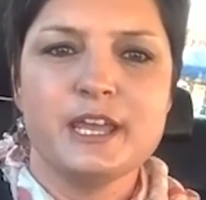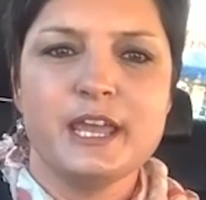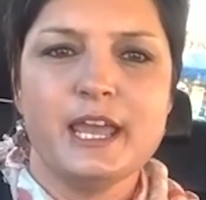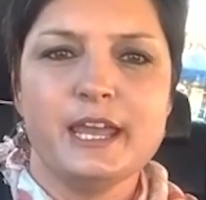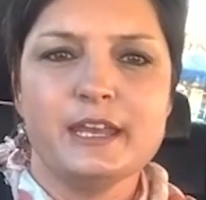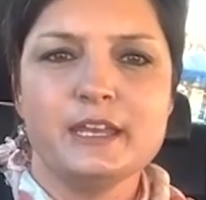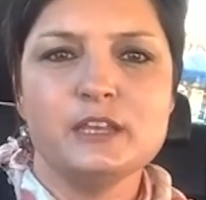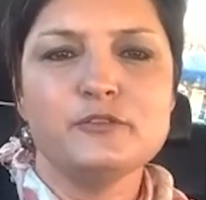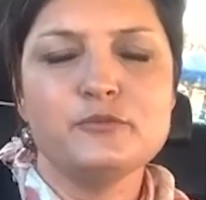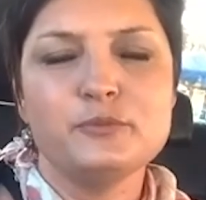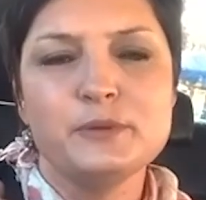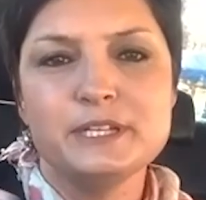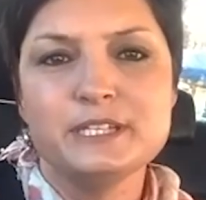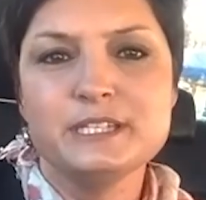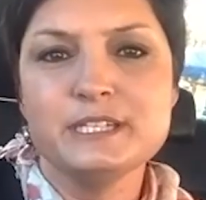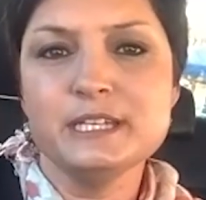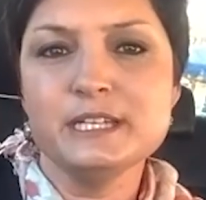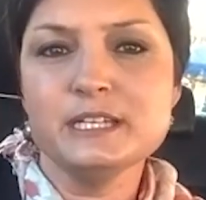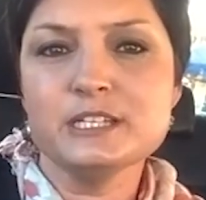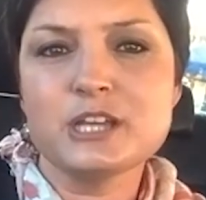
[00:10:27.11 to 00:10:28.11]
And if we
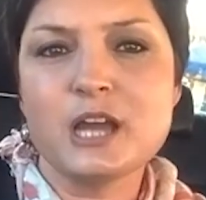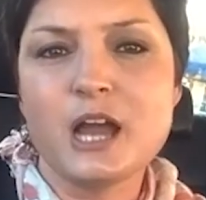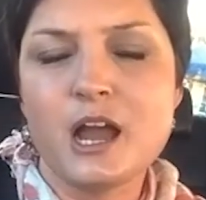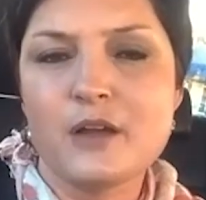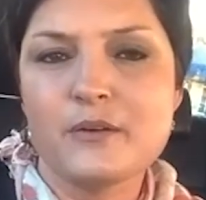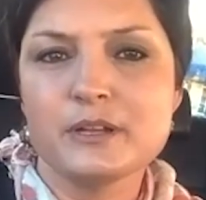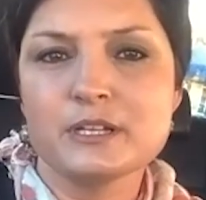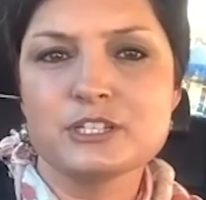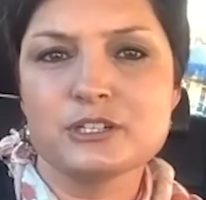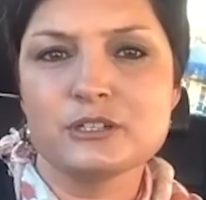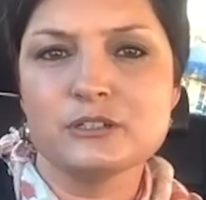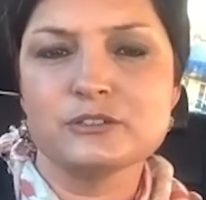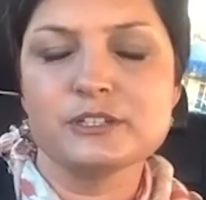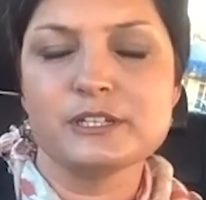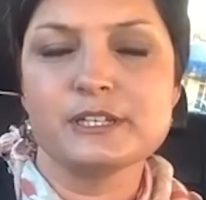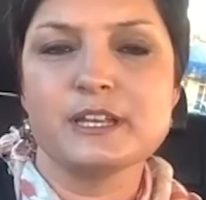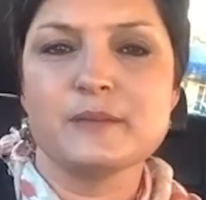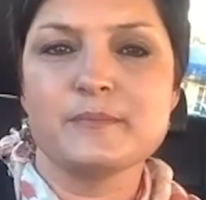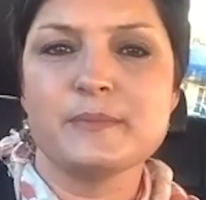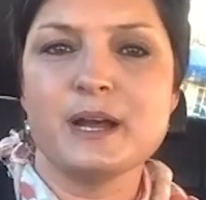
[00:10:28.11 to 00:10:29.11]
teach our
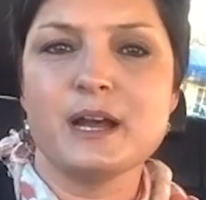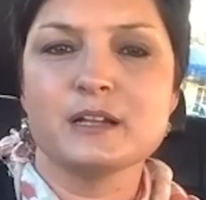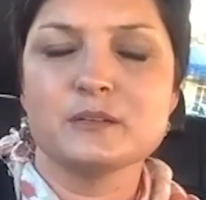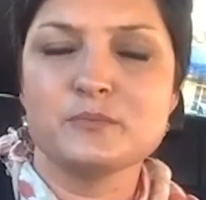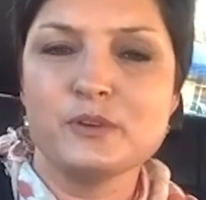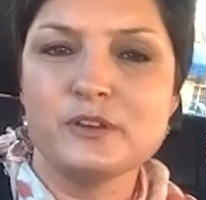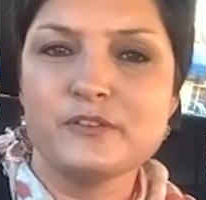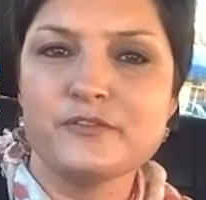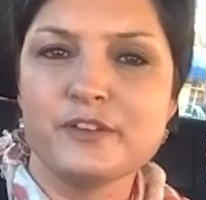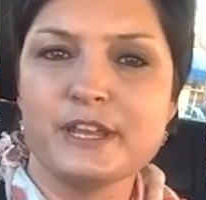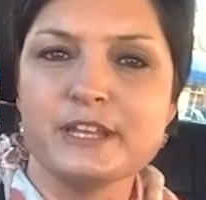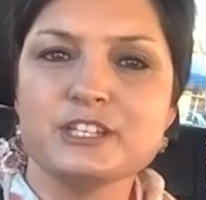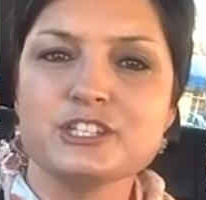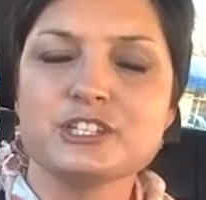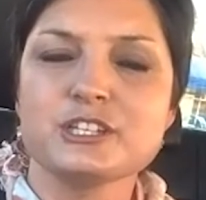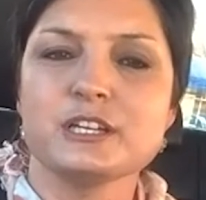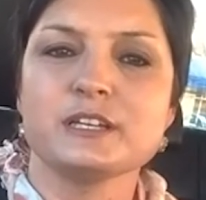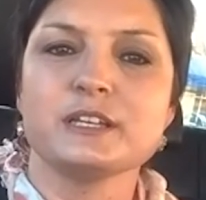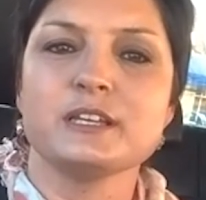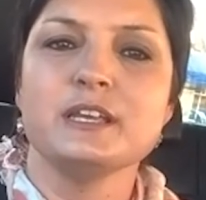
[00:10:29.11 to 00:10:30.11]
children about
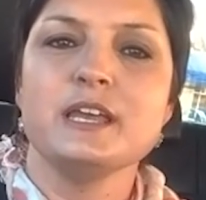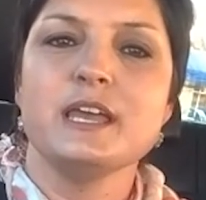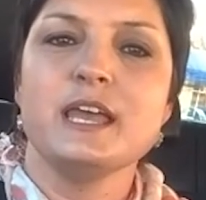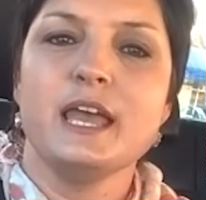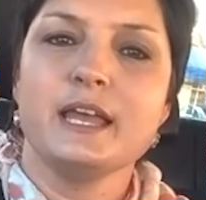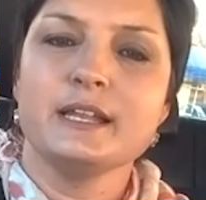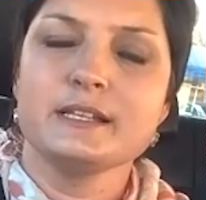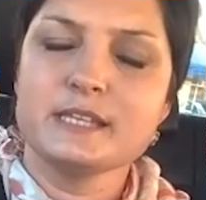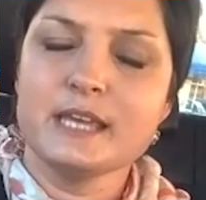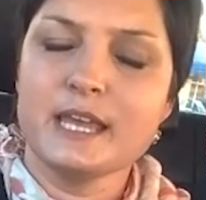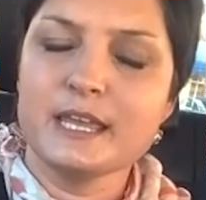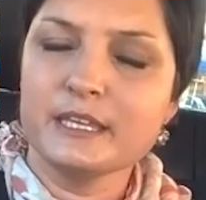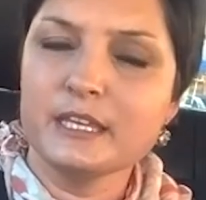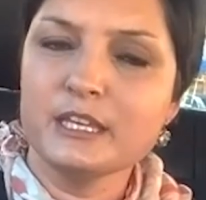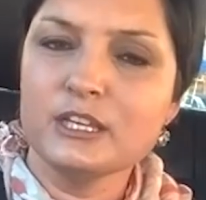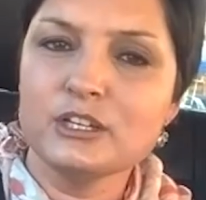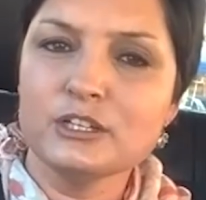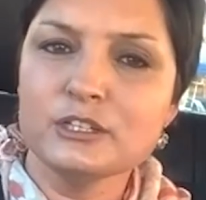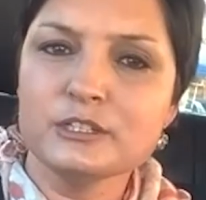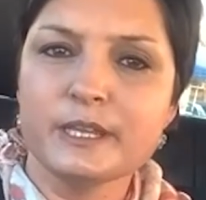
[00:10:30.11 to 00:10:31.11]
prevention and
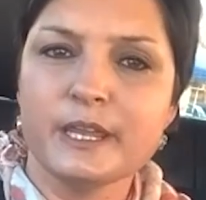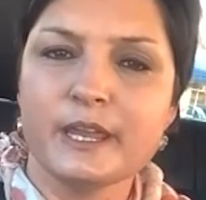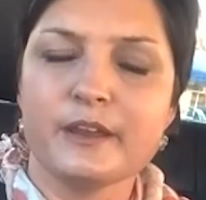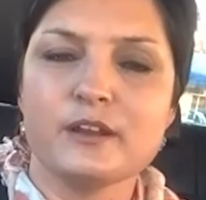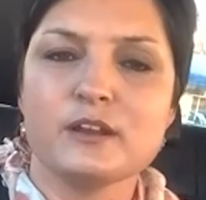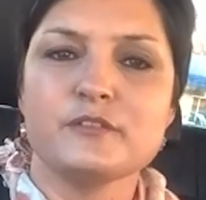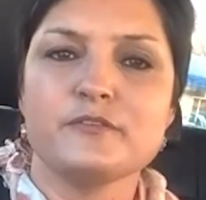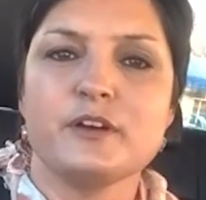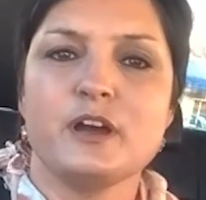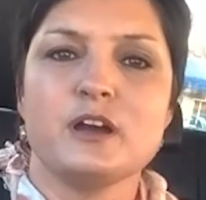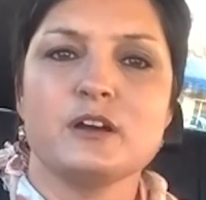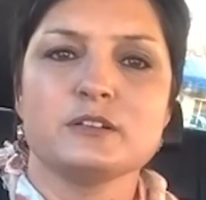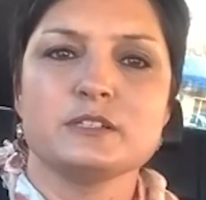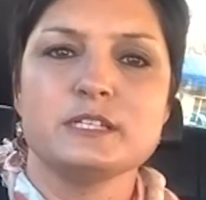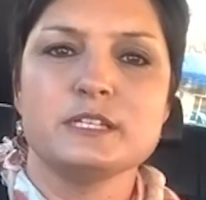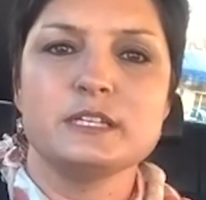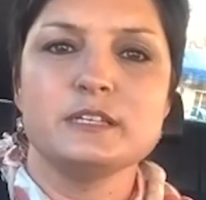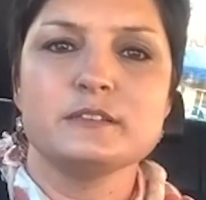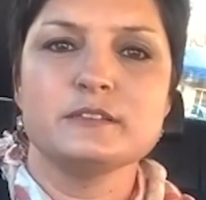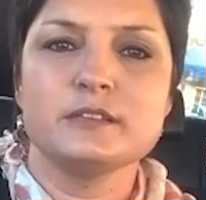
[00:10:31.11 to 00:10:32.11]
taking good care of our
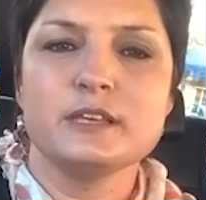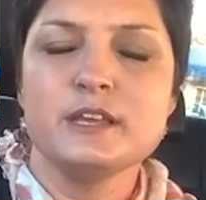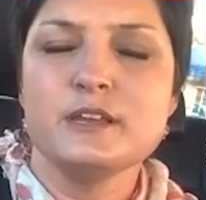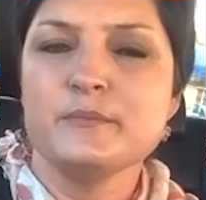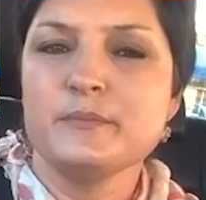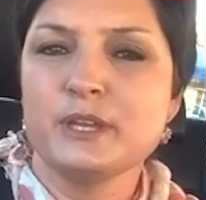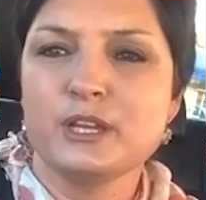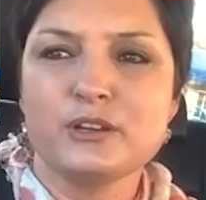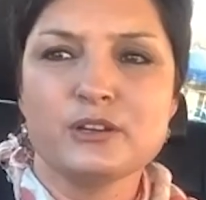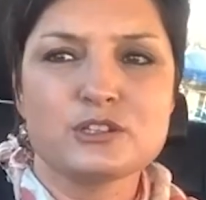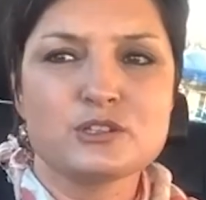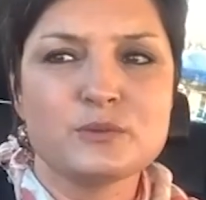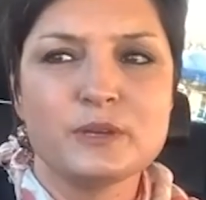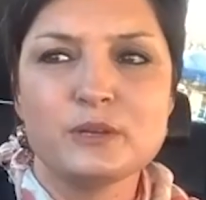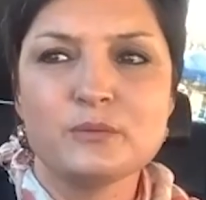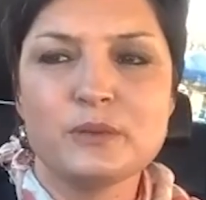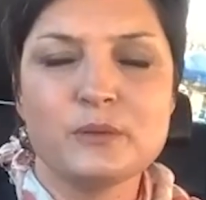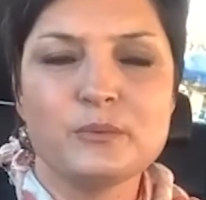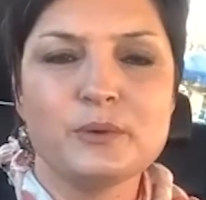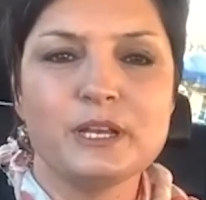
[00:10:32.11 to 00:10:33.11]
teeth, because when
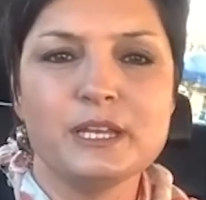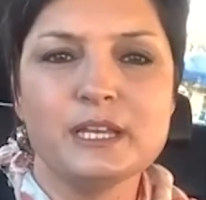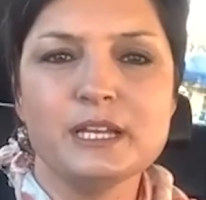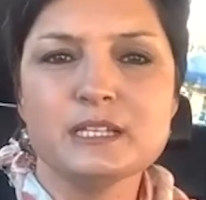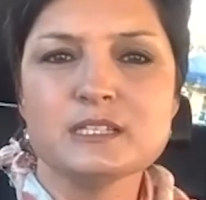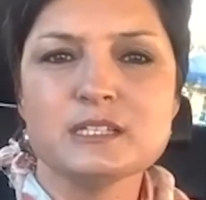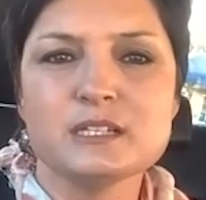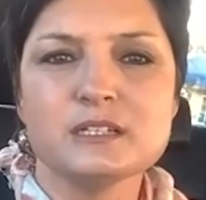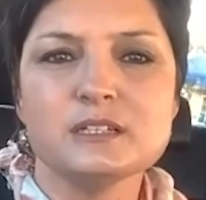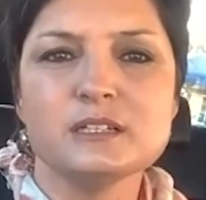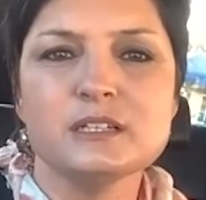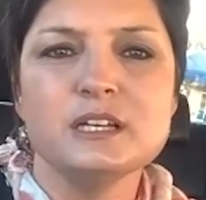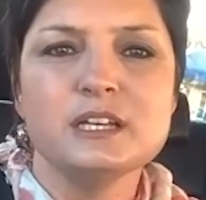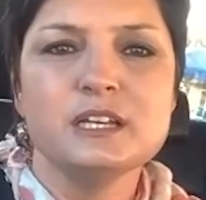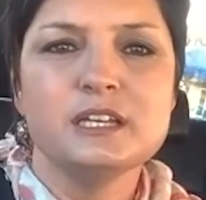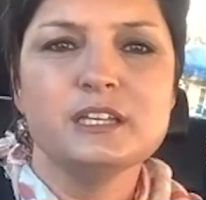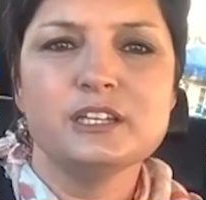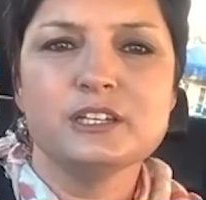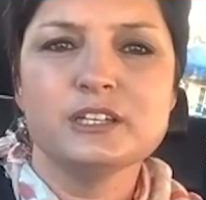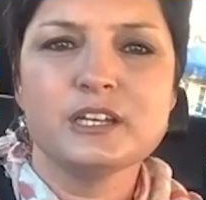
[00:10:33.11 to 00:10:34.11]
we were little,
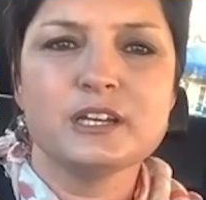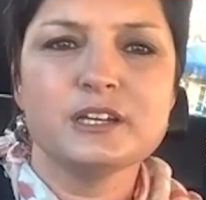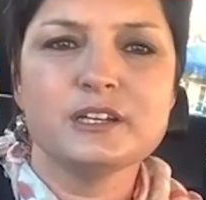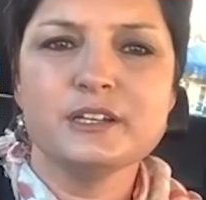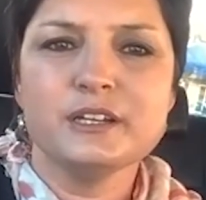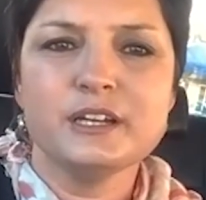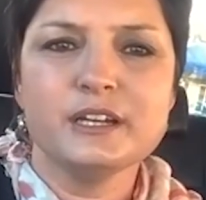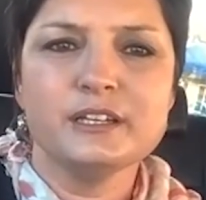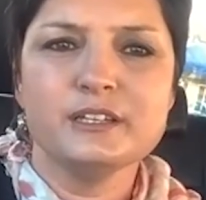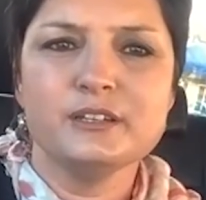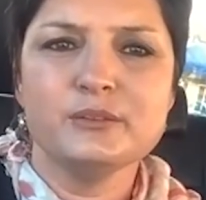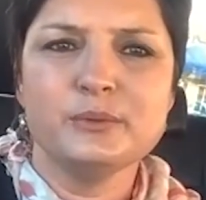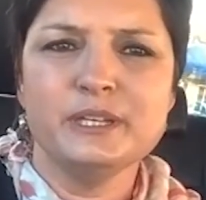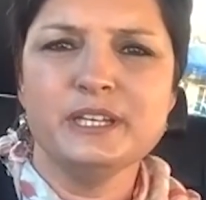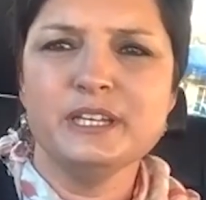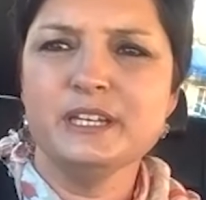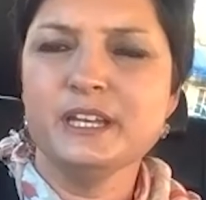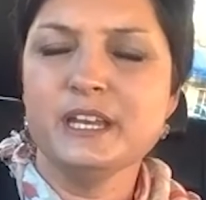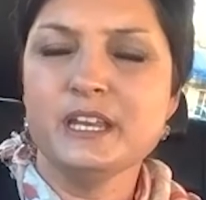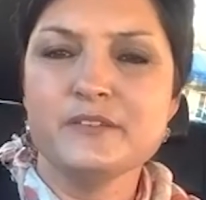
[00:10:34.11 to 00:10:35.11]
you know, we
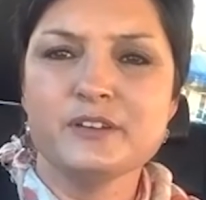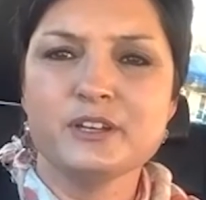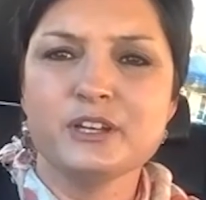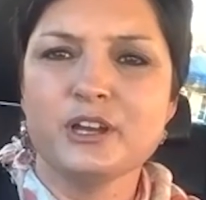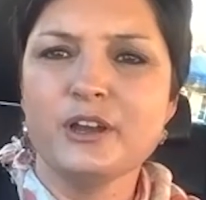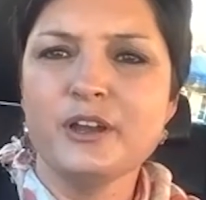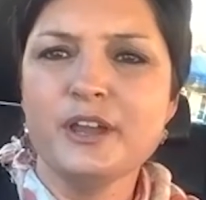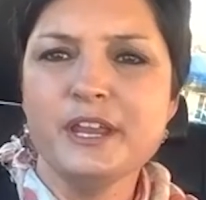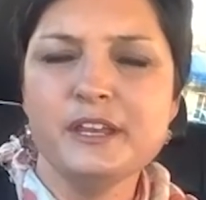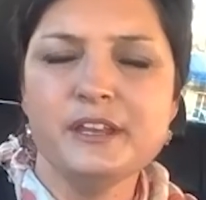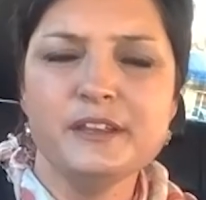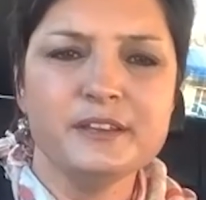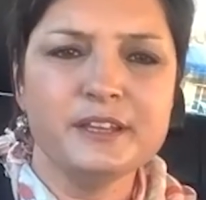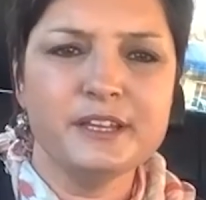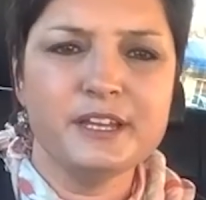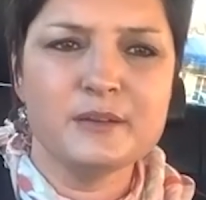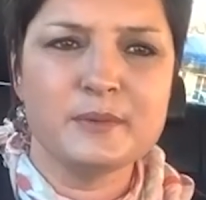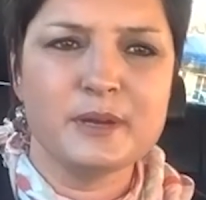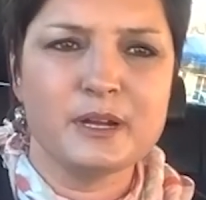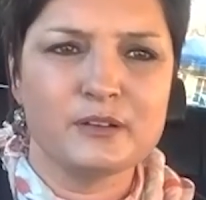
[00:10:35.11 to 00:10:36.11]
didn't even know
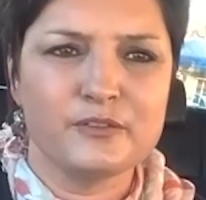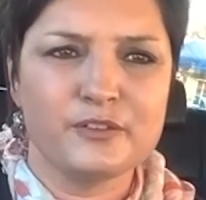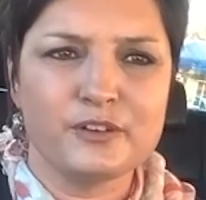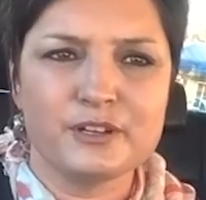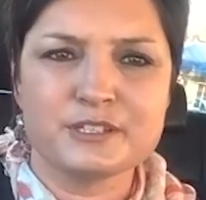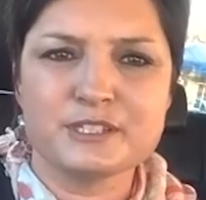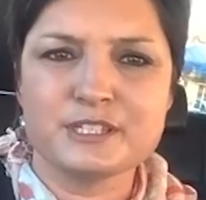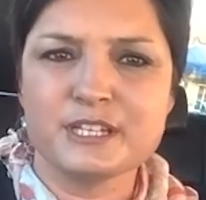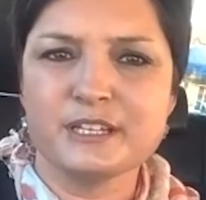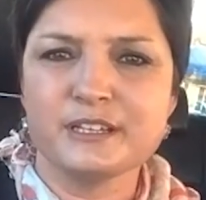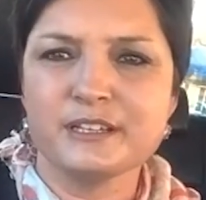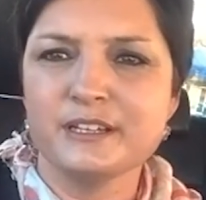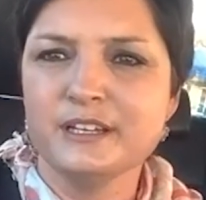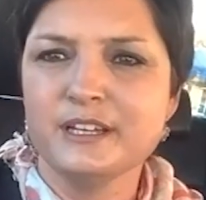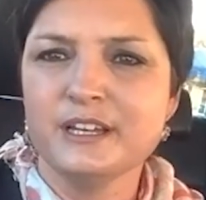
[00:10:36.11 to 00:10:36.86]
anything about flossing.